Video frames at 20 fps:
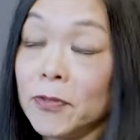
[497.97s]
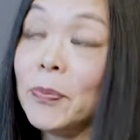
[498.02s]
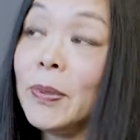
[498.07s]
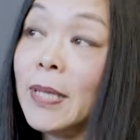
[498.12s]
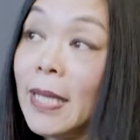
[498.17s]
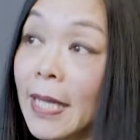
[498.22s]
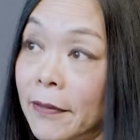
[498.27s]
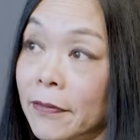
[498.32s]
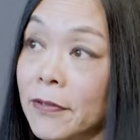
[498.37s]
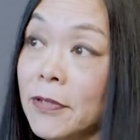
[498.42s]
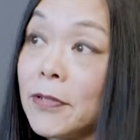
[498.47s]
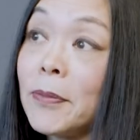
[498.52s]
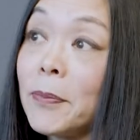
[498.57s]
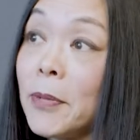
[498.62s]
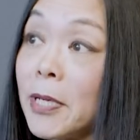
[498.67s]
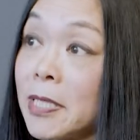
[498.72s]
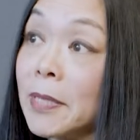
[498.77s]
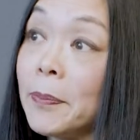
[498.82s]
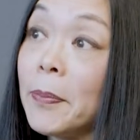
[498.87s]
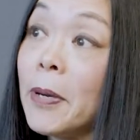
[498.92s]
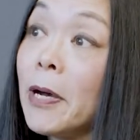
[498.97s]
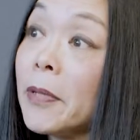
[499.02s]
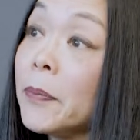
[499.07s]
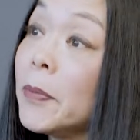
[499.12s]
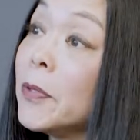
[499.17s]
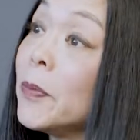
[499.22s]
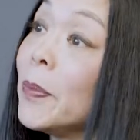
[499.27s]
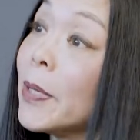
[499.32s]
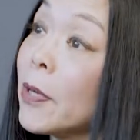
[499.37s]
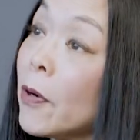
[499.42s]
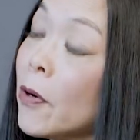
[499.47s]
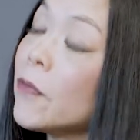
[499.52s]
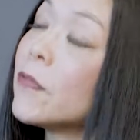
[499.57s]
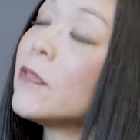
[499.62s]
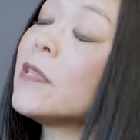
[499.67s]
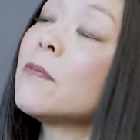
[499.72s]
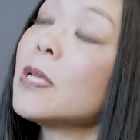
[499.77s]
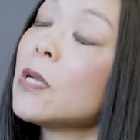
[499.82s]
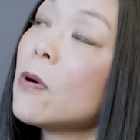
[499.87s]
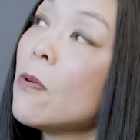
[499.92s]
to be left to the marketing department because
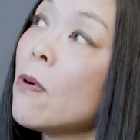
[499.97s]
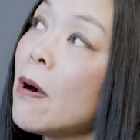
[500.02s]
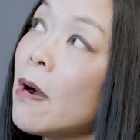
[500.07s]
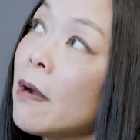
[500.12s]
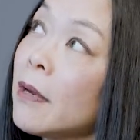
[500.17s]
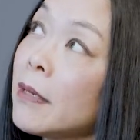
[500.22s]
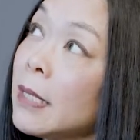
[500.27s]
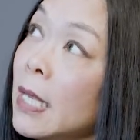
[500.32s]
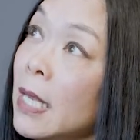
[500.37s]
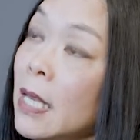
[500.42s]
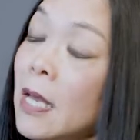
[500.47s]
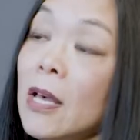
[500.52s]
they require